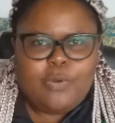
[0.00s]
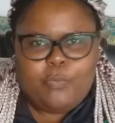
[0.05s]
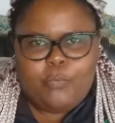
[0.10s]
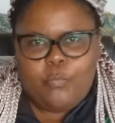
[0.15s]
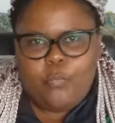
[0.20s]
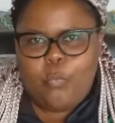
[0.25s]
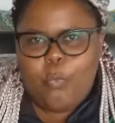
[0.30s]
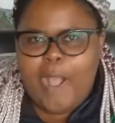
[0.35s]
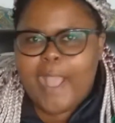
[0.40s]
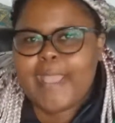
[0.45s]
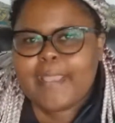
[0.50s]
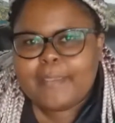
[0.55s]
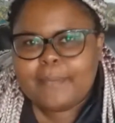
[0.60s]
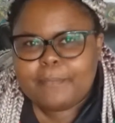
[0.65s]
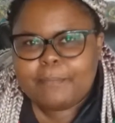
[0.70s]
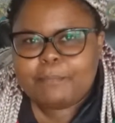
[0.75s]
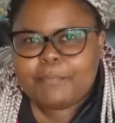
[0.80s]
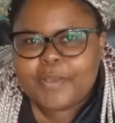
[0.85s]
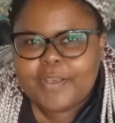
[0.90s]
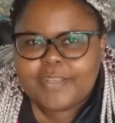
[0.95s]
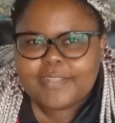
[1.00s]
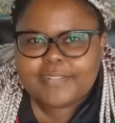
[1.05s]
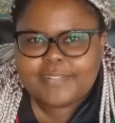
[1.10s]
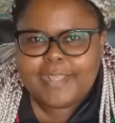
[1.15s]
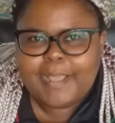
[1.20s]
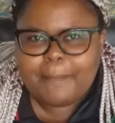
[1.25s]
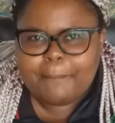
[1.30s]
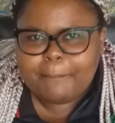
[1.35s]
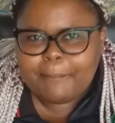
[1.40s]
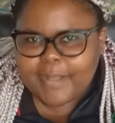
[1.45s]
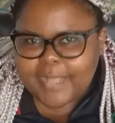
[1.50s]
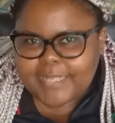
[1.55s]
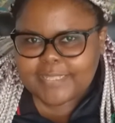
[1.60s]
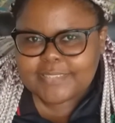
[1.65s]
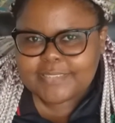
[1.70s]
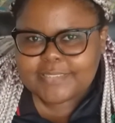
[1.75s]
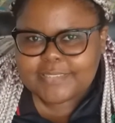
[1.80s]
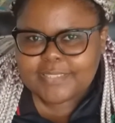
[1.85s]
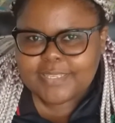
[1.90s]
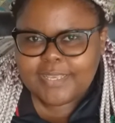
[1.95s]
wipe their
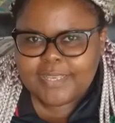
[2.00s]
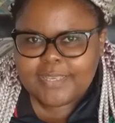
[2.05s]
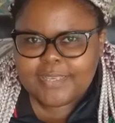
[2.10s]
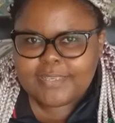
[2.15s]
butts.